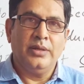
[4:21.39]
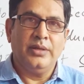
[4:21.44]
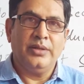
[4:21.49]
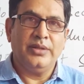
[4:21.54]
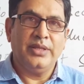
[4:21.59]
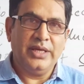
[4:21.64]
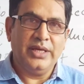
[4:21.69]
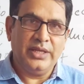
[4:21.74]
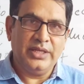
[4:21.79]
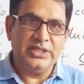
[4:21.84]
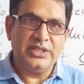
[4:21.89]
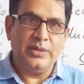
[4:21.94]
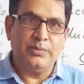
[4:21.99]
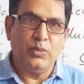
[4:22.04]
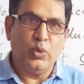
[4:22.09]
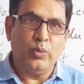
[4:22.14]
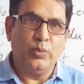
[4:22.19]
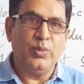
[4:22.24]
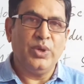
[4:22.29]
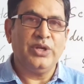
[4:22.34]
There is a
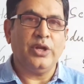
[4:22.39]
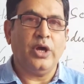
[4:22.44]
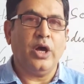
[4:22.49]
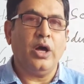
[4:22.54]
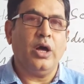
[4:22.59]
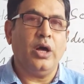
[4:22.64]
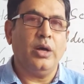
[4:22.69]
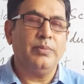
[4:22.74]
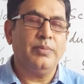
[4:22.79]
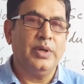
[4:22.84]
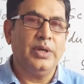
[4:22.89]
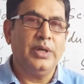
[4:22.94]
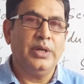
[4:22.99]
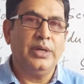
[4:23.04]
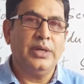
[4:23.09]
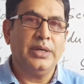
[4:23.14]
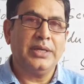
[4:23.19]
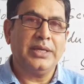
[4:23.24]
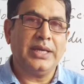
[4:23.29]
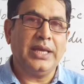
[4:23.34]
movement of
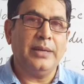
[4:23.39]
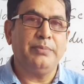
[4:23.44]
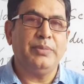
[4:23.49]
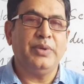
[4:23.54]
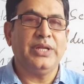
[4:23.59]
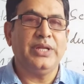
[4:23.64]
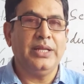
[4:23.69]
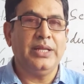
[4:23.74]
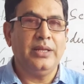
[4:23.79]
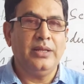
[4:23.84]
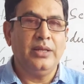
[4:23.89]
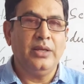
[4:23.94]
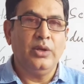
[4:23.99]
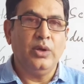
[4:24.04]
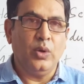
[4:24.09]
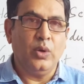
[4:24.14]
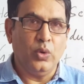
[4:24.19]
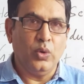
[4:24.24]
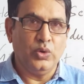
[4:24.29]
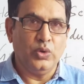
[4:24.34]
capital
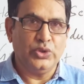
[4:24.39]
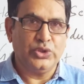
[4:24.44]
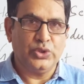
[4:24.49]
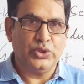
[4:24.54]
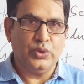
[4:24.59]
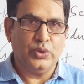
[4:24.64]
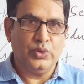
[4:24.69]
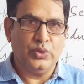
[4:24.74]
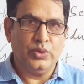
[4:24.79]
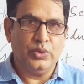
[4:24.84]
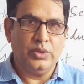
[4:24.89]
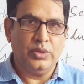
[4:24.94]
also